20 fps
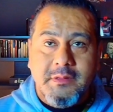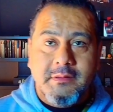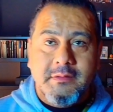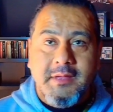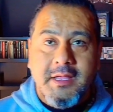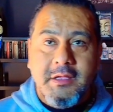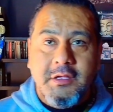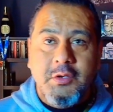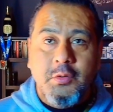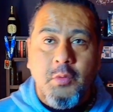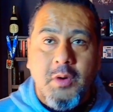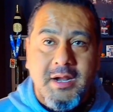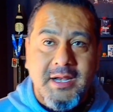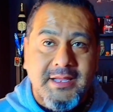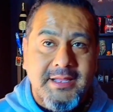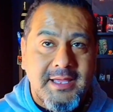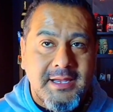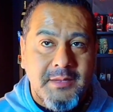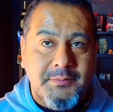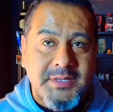that you want to
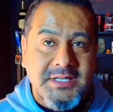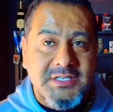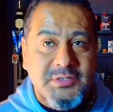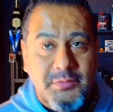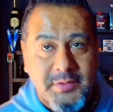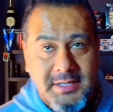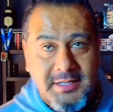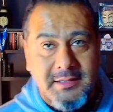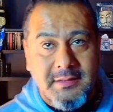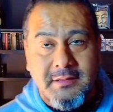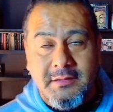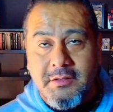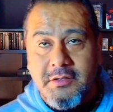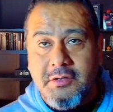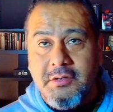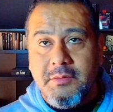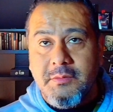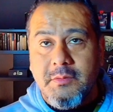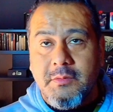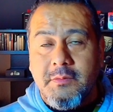get it
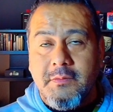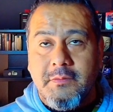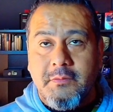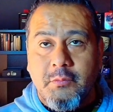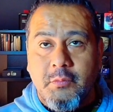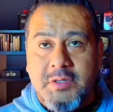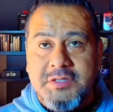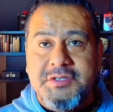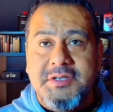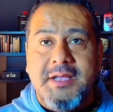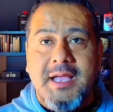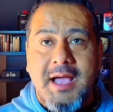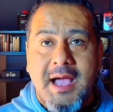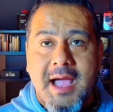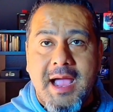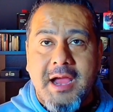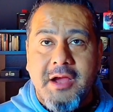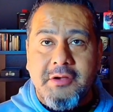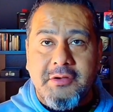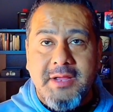between, once you get
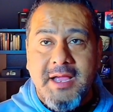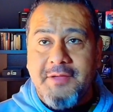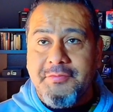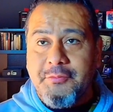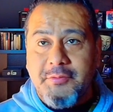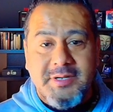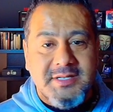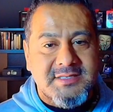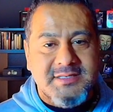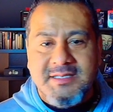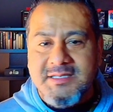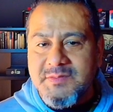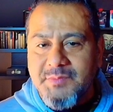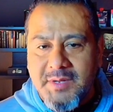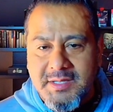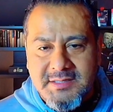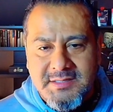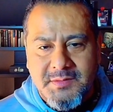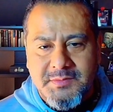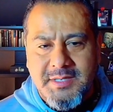hired, you have 3 to 6
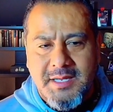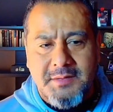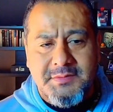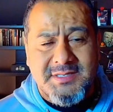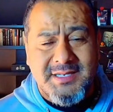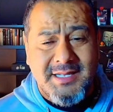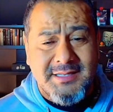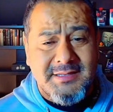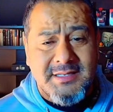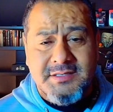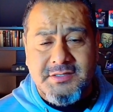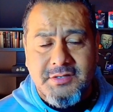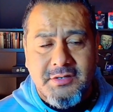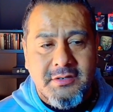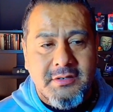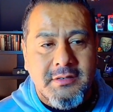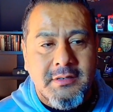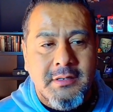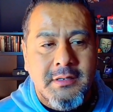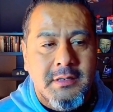months sometimes to get the
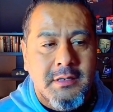cert.